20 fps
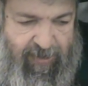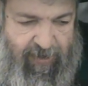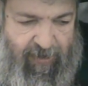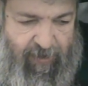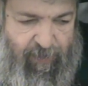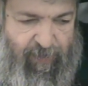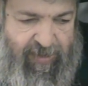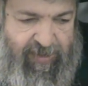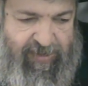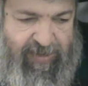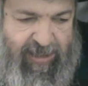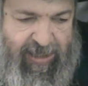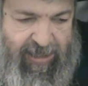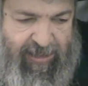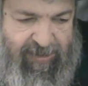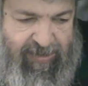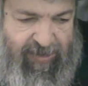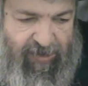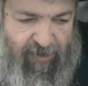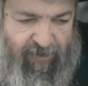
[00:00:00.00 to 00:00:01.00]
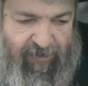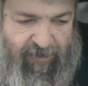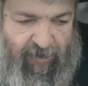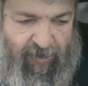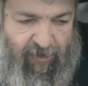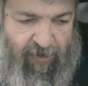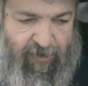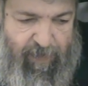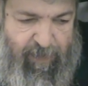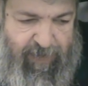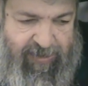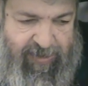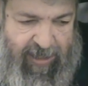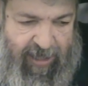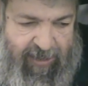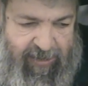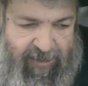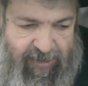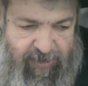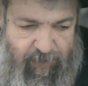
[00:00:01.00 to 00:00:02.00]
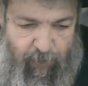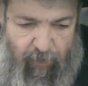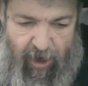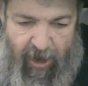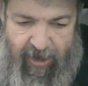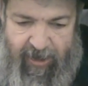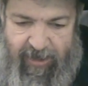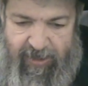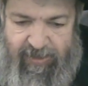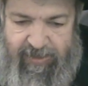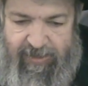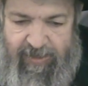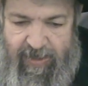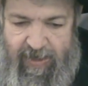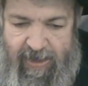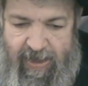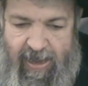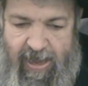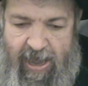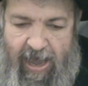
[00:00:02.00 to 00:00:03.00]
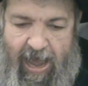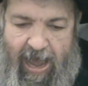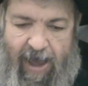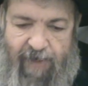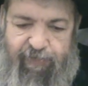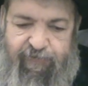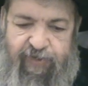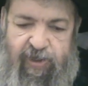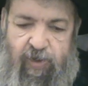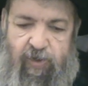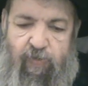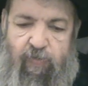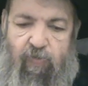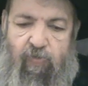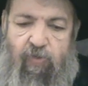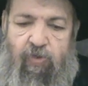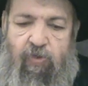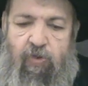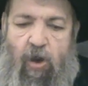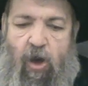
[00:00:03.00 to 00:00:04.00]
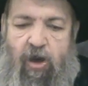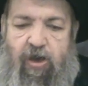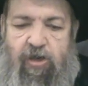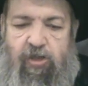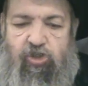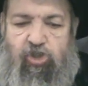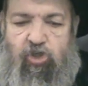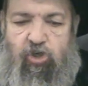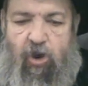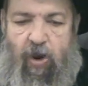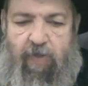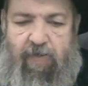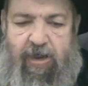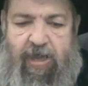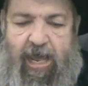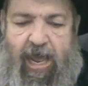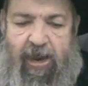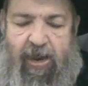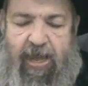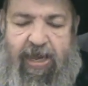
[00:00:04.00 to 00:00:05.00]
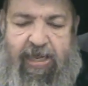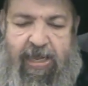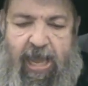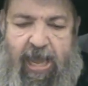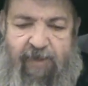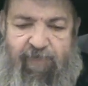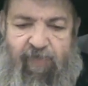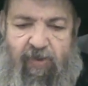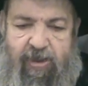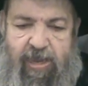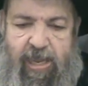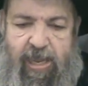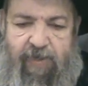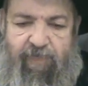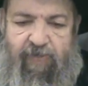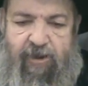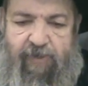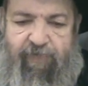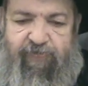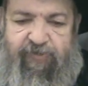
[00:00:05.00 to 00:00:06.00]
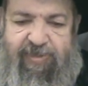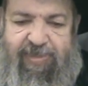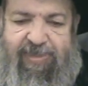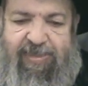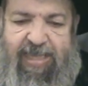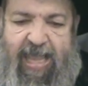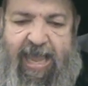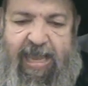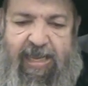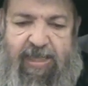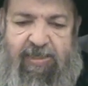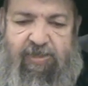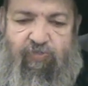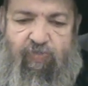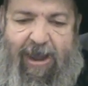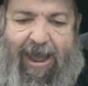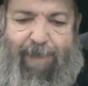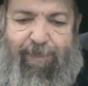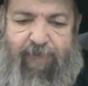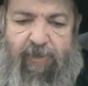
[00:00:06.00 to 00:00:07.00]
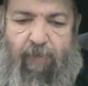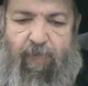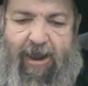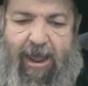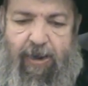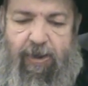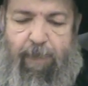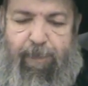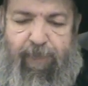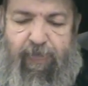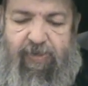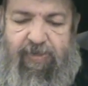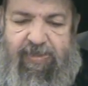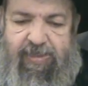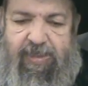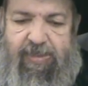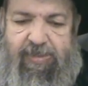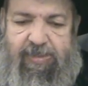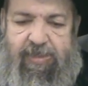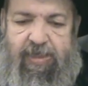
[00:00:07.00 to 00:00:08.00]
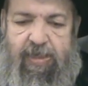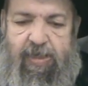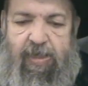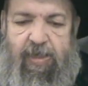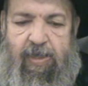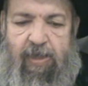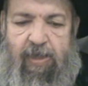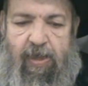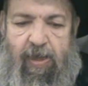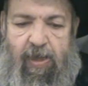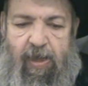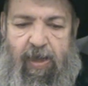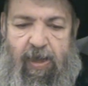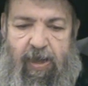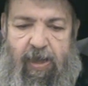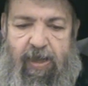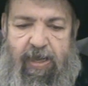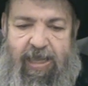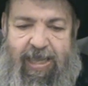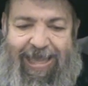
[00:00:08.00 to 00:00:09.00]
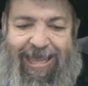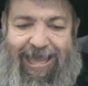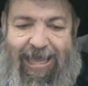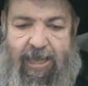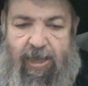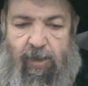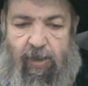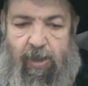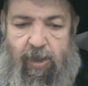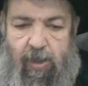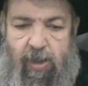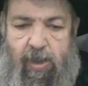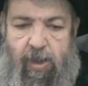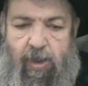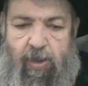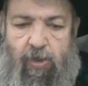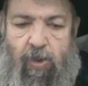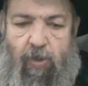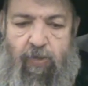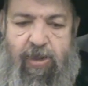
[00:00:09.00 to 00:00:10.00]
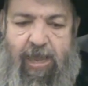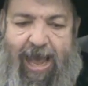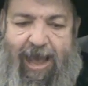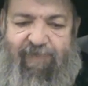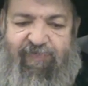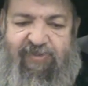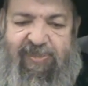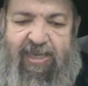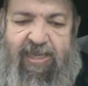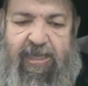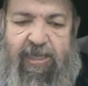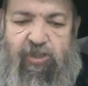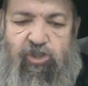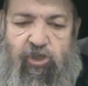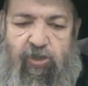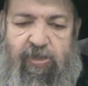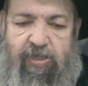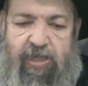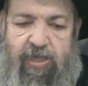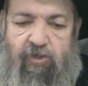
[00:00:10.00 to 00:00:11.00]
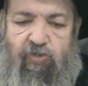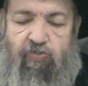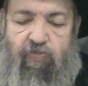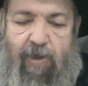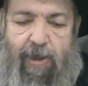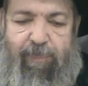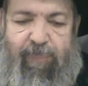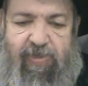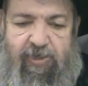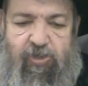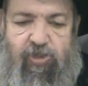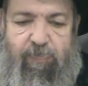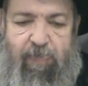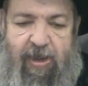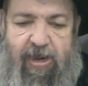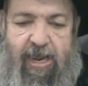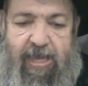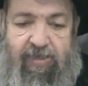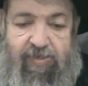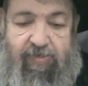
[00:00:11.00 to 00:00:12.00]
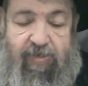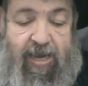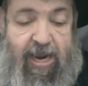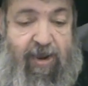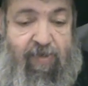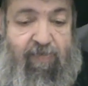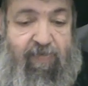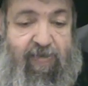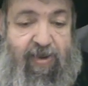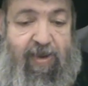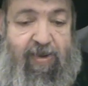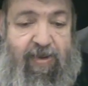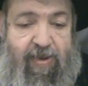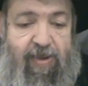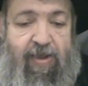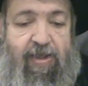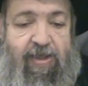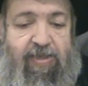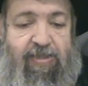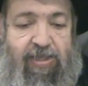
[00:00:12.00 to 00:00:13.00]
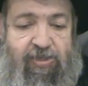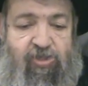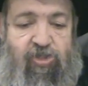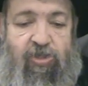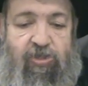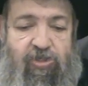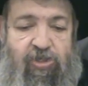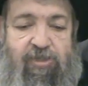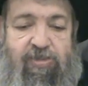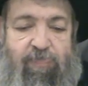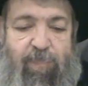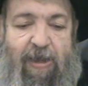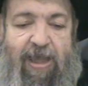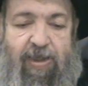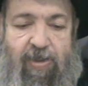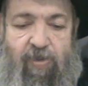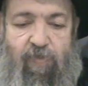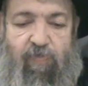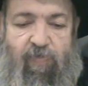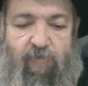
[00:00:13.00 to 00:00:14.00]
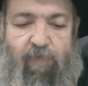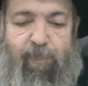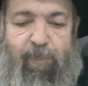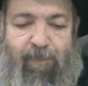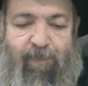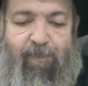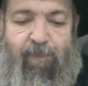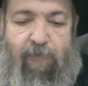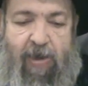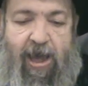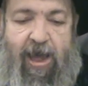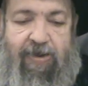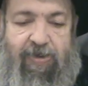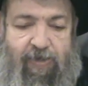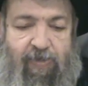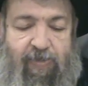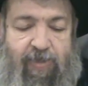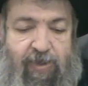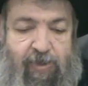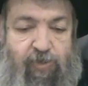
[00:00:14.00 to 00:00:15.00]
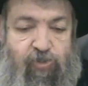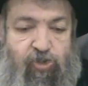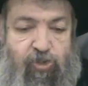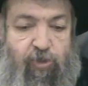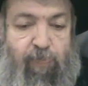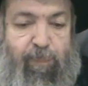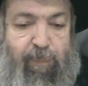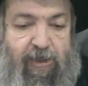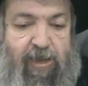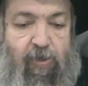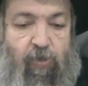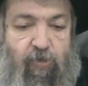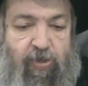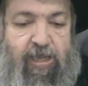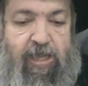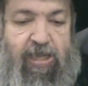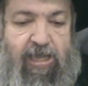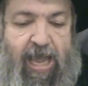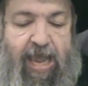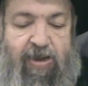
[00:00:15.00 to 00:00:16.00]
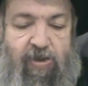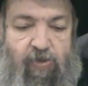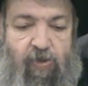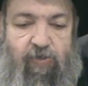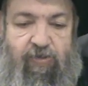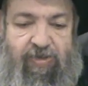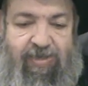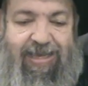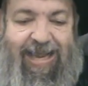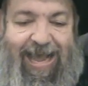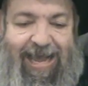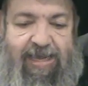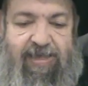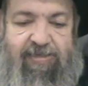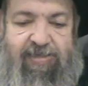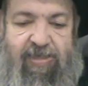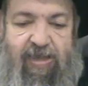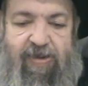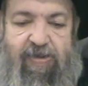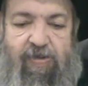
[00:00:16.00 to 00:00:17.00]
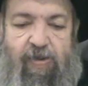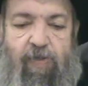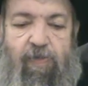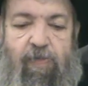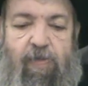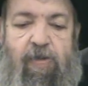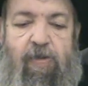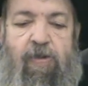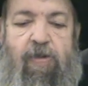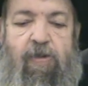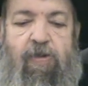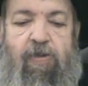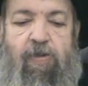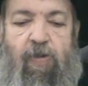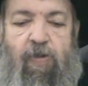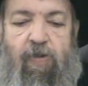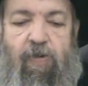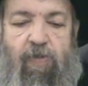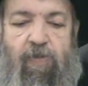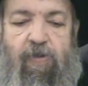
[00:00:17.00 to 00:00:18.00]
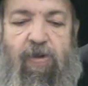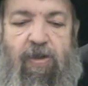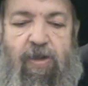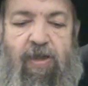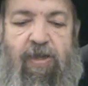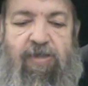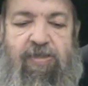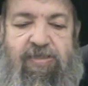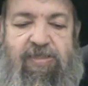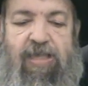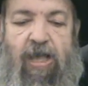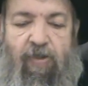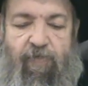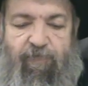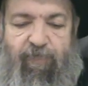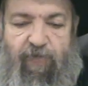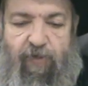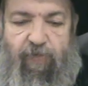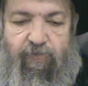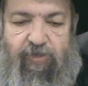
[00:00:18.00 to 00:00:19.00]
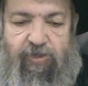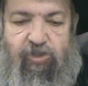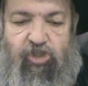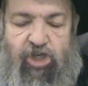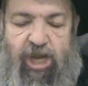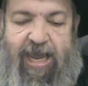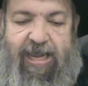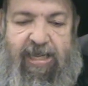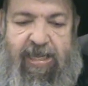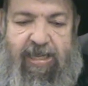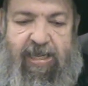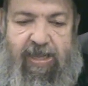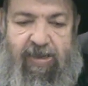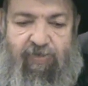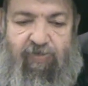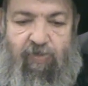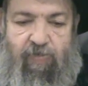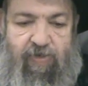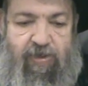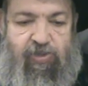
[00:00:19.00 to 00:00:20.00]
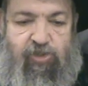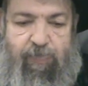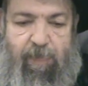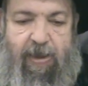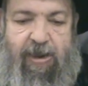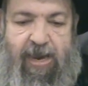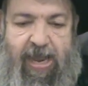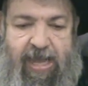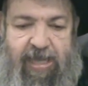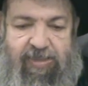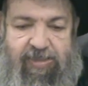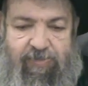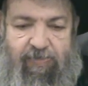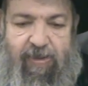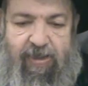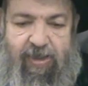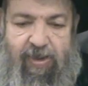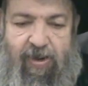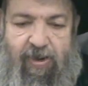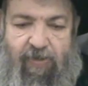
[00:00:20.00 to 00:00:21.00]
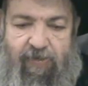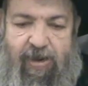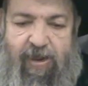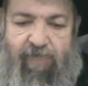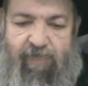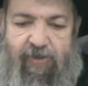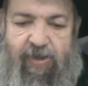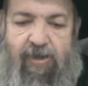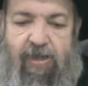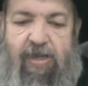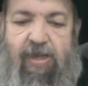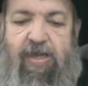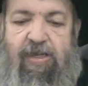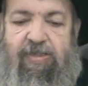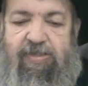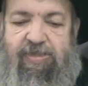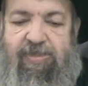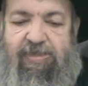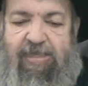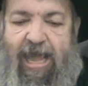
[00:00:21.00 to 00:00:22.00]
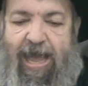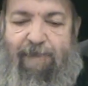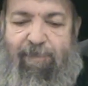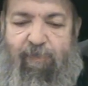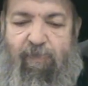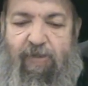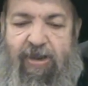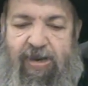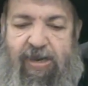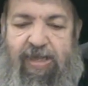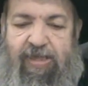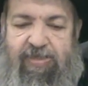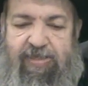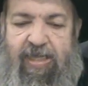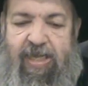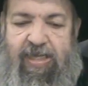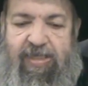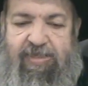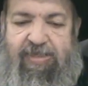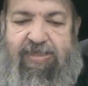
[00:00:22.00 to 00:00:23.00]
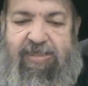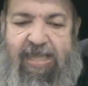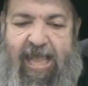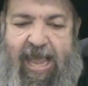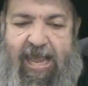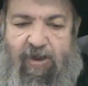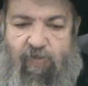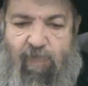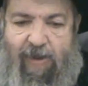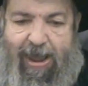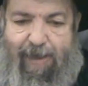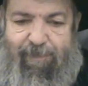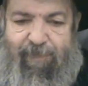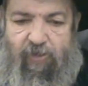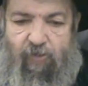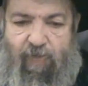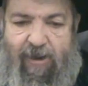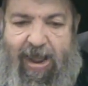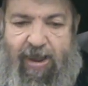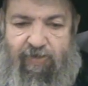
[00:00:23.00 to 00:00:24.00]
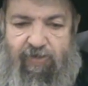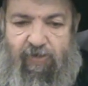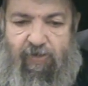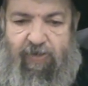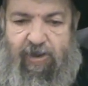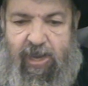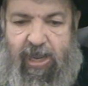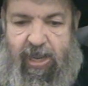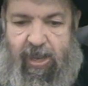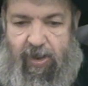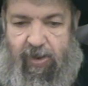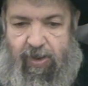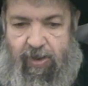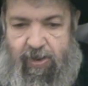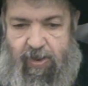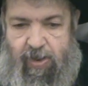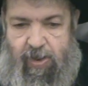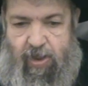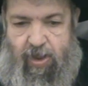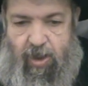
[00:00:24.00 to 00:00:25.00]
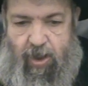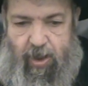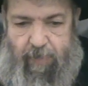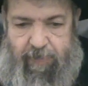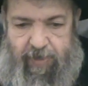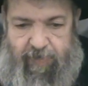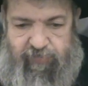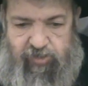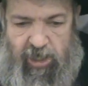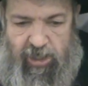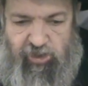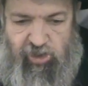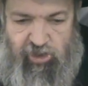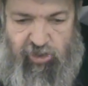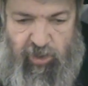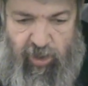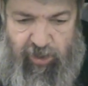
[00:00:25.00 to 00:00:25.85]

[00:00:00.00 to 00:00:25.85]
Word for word: Always easier to learn Masechta's Brachas. Afilu nochish karach ala keva, even if a snake is wrapped around a person's uh, heel, Lo yafsik, he shouldn't interrupt the Shemaneser. Uh, this should just make you ponder that you shouldn't be looking at your text on your your uh, cell phone, checking it during Shemana Esrei. You don't even stop when there's a snake wrapped around your heel. This